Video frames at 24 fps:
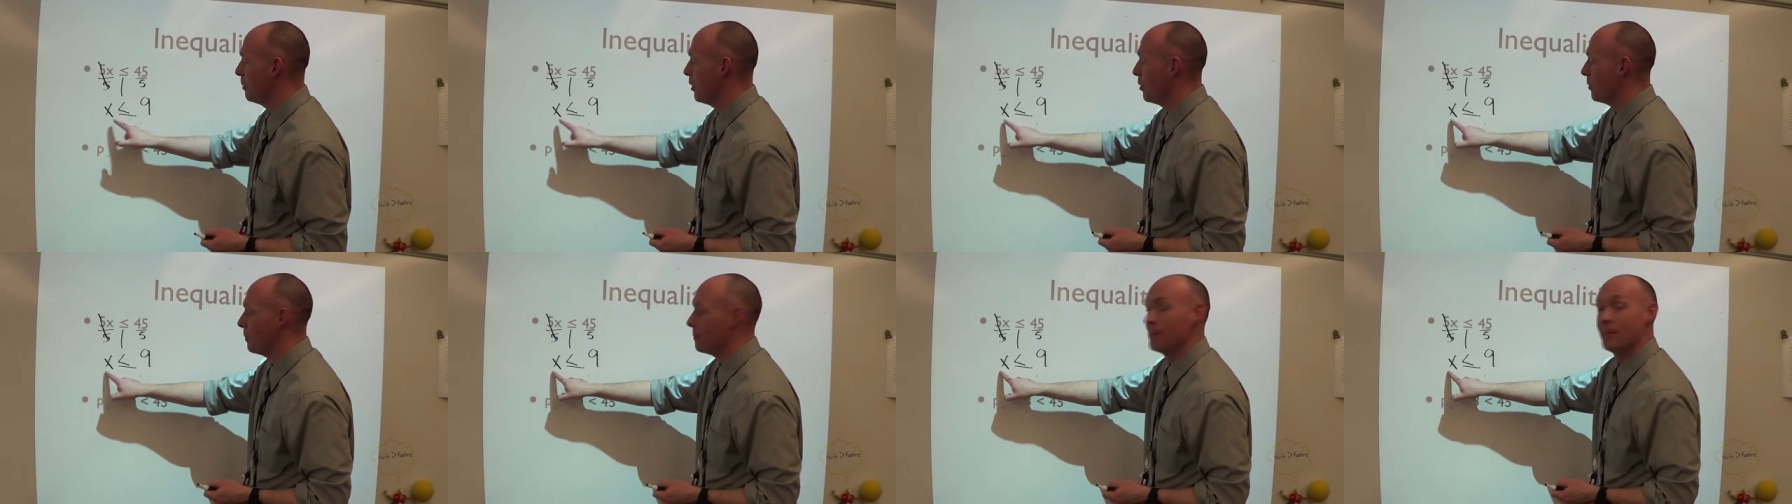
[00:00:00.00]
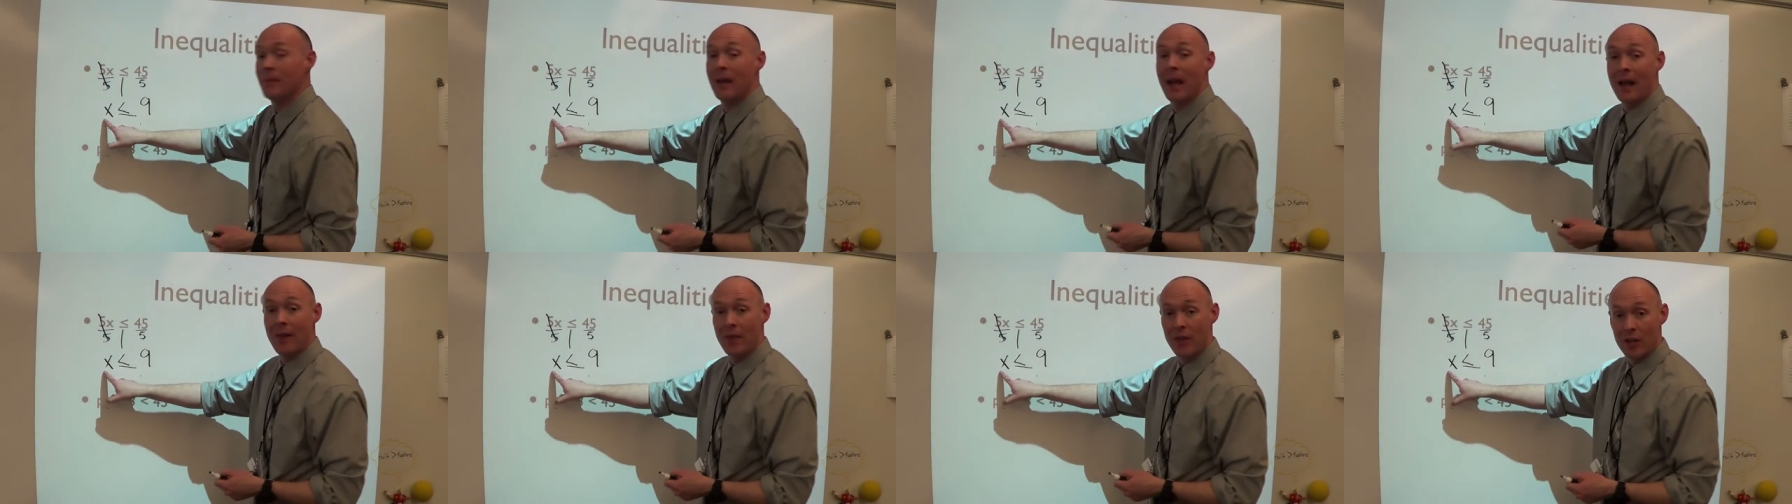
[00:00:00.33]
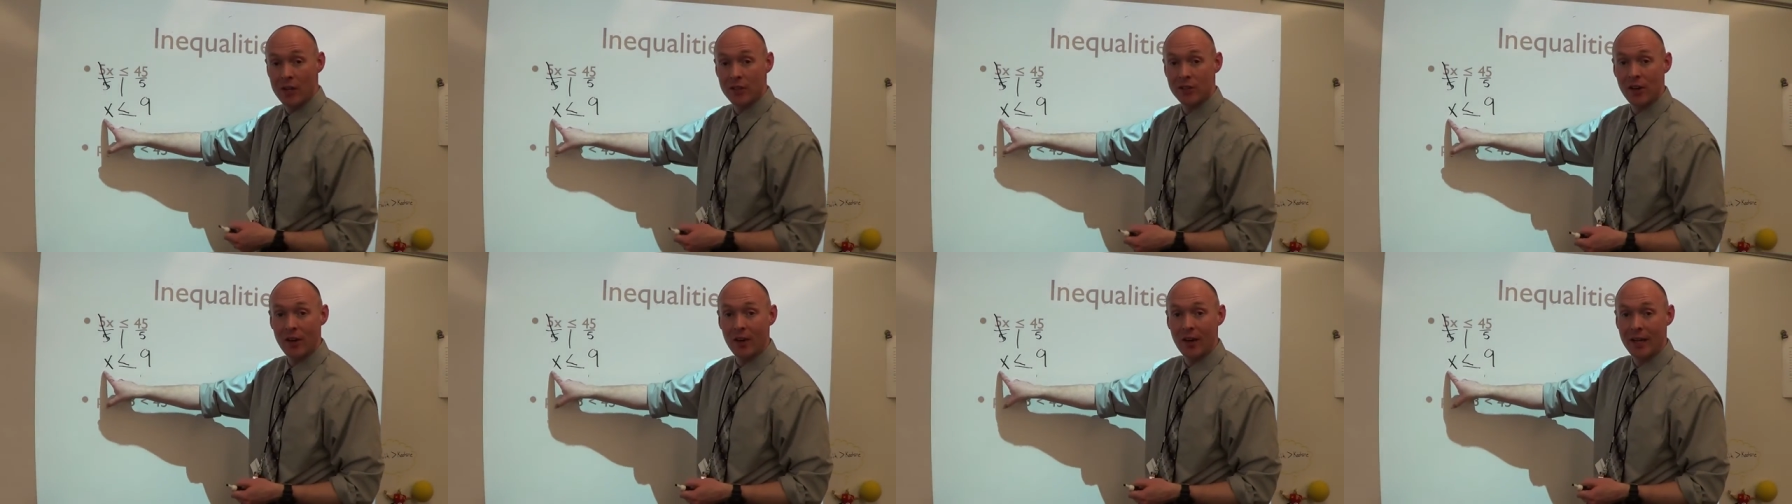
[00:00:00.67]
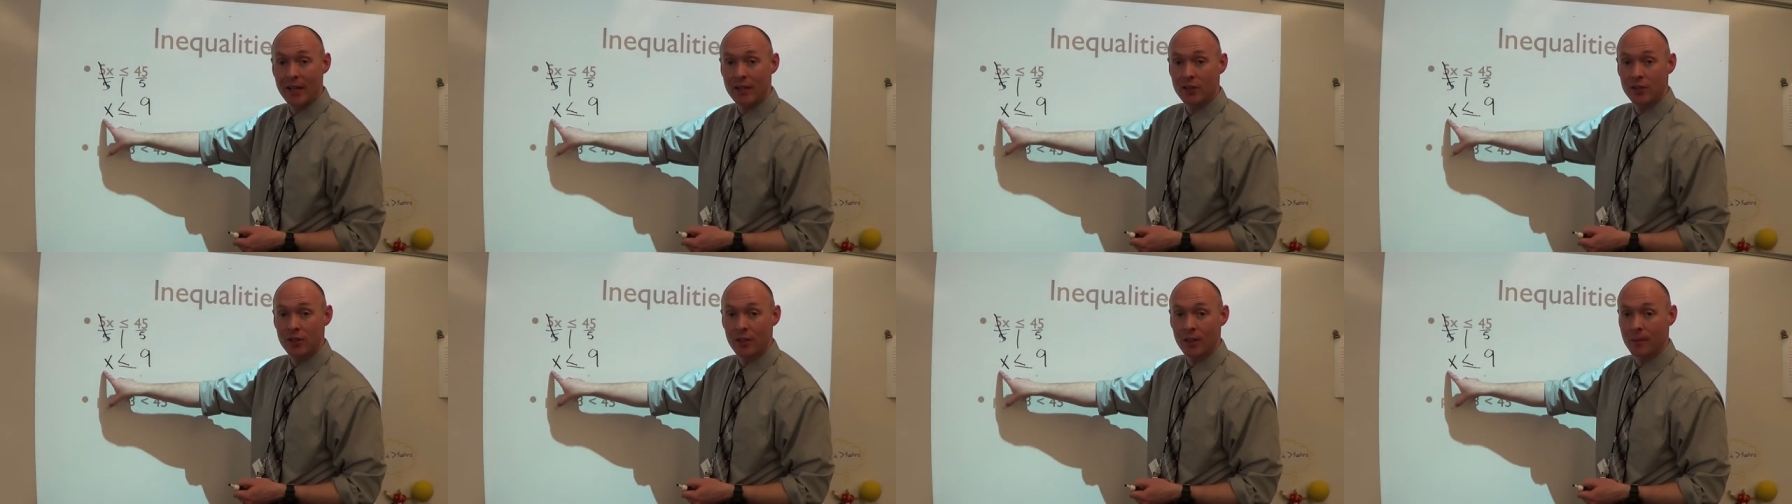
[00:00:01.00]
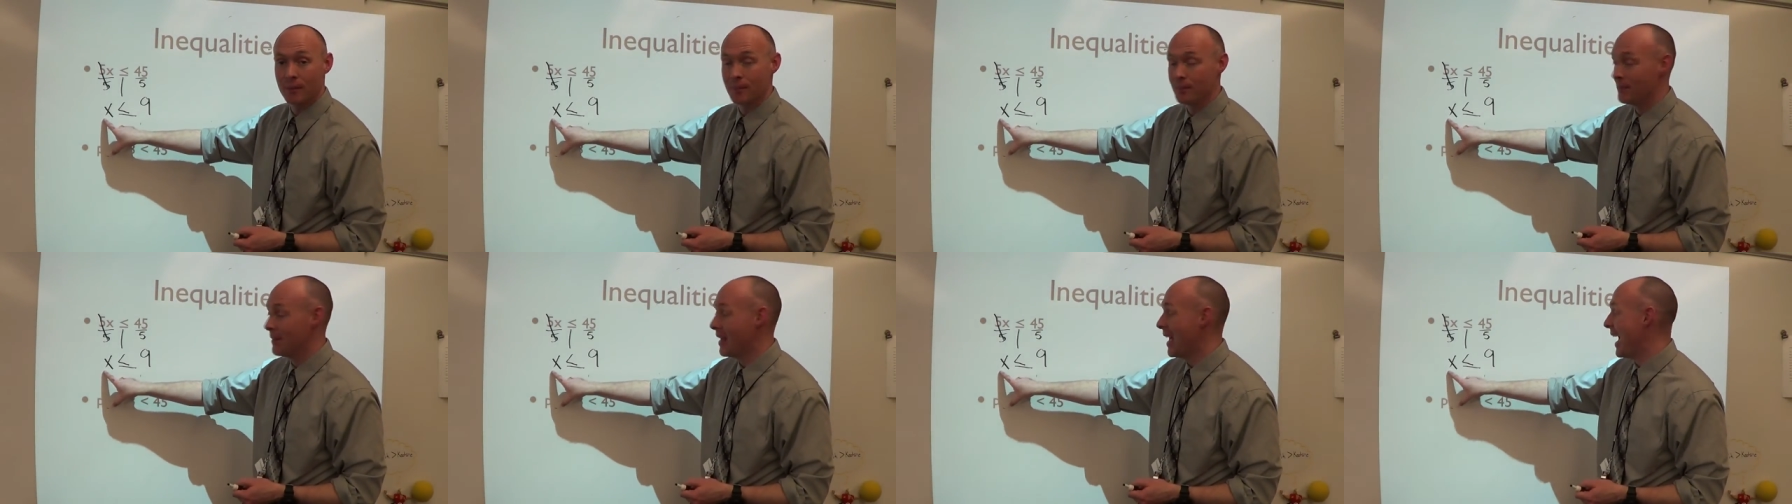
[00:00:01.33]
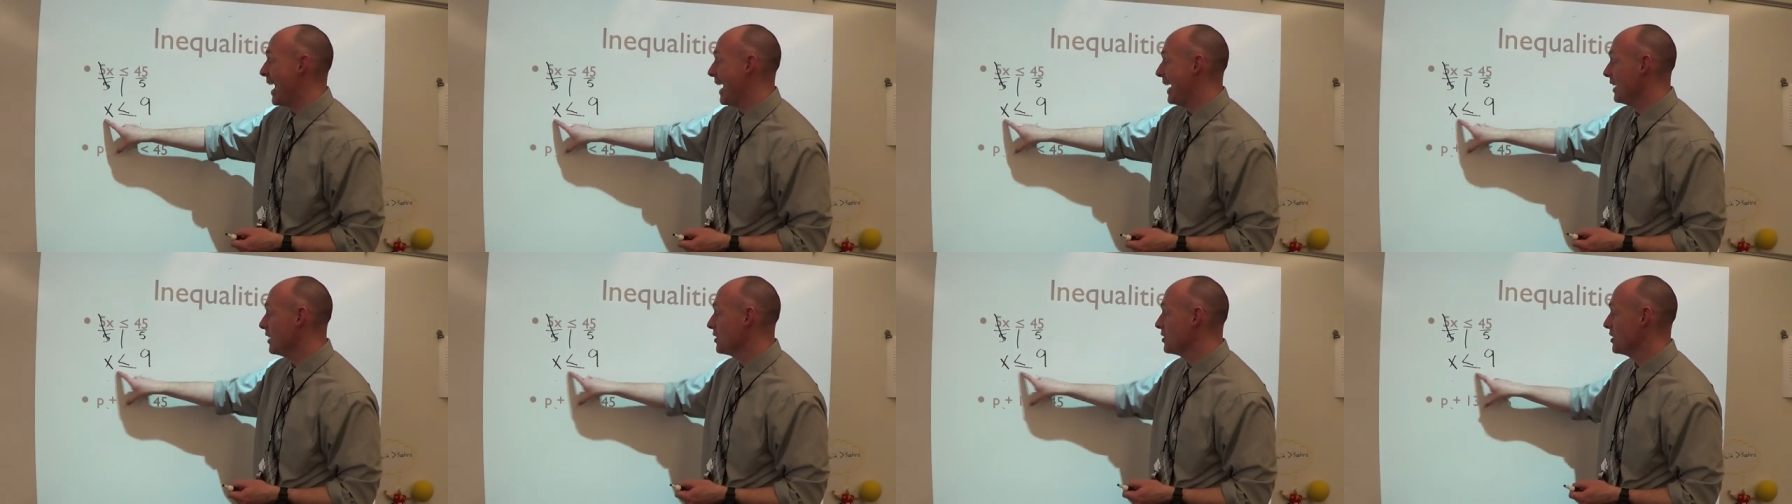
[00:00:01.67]
Boom. And there's our answer.
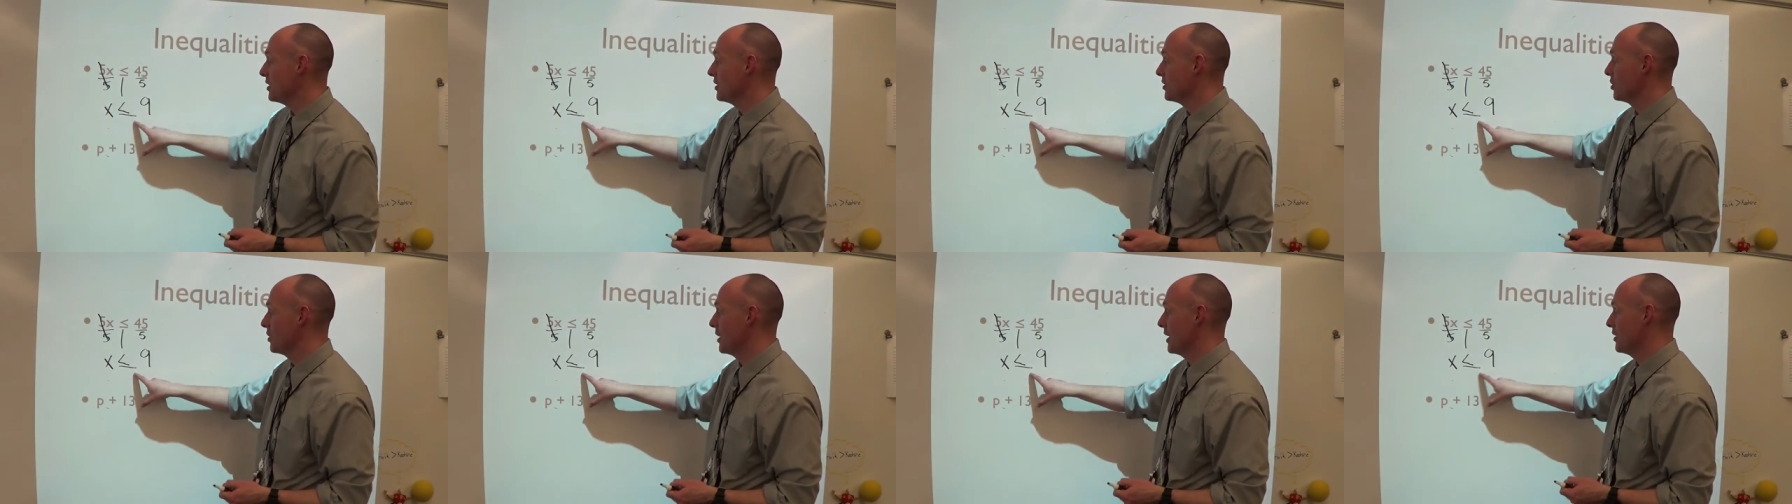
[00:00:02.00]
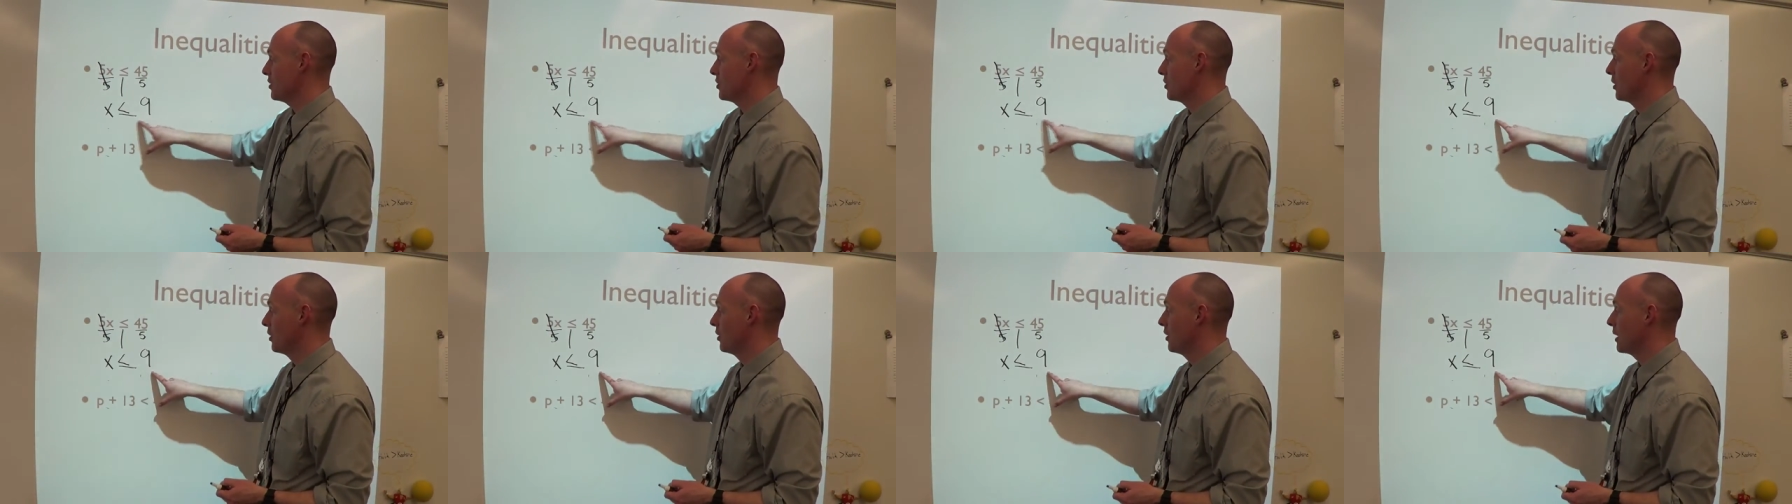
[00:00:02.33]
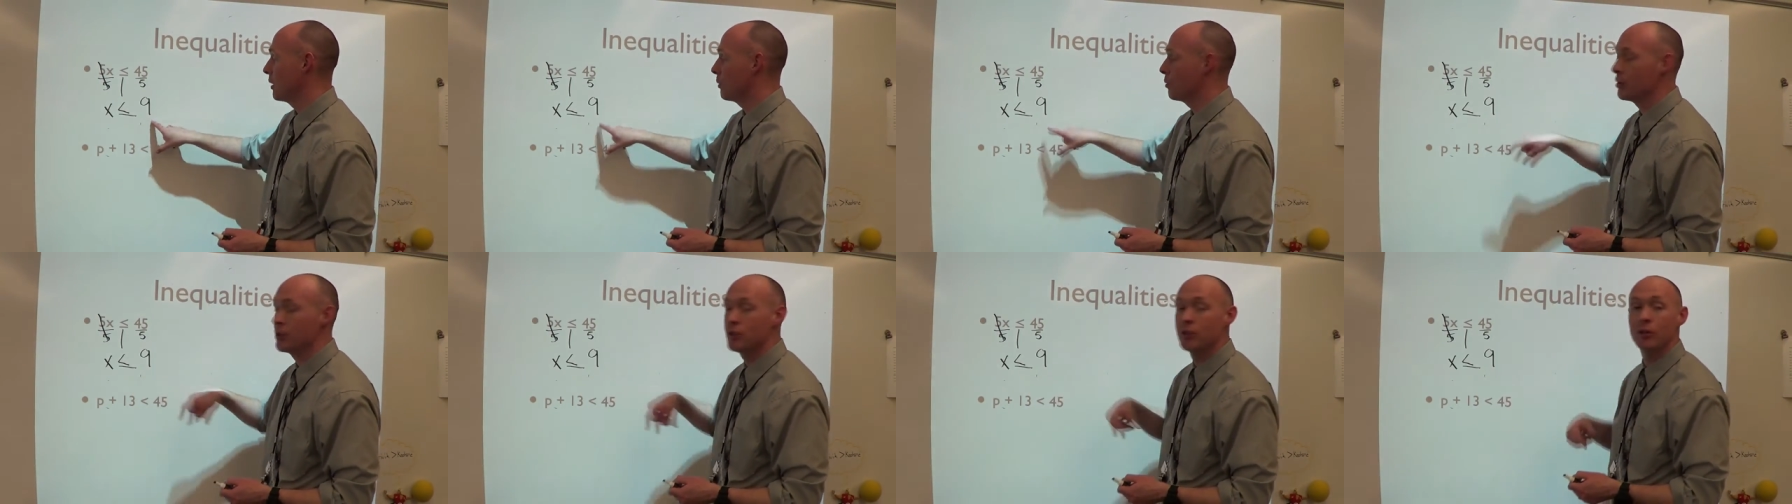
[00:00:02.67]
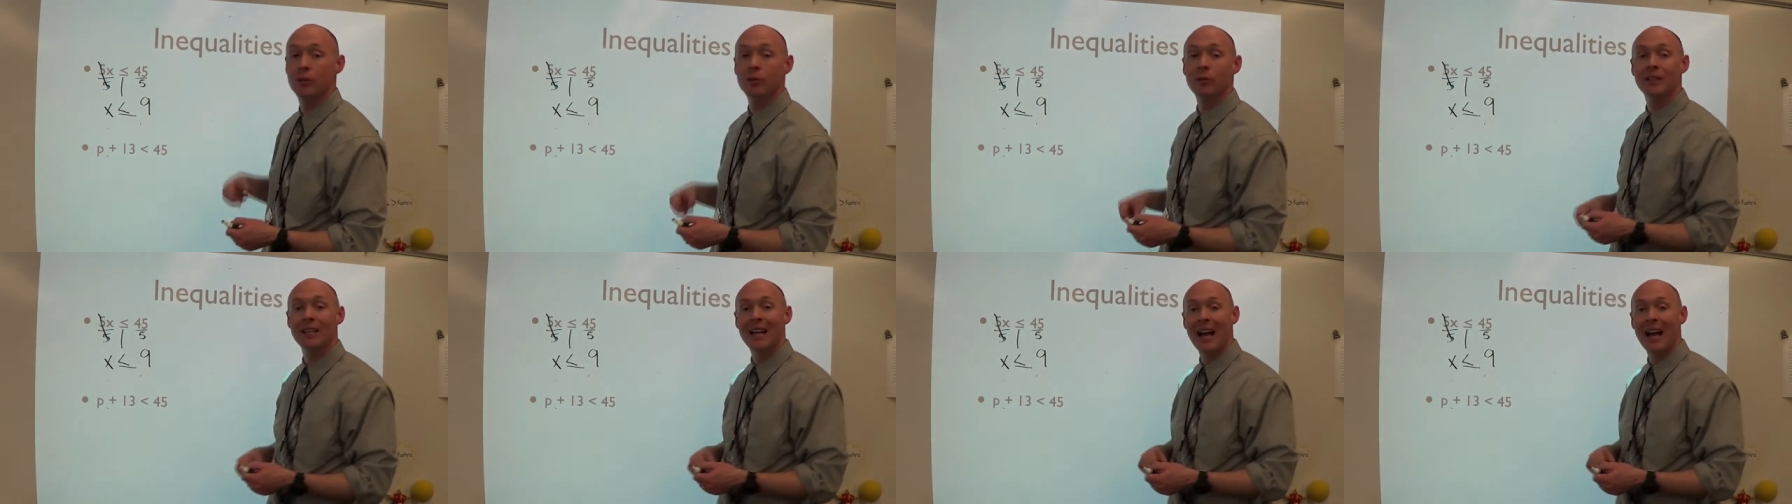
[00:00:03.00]
X is less than or equal to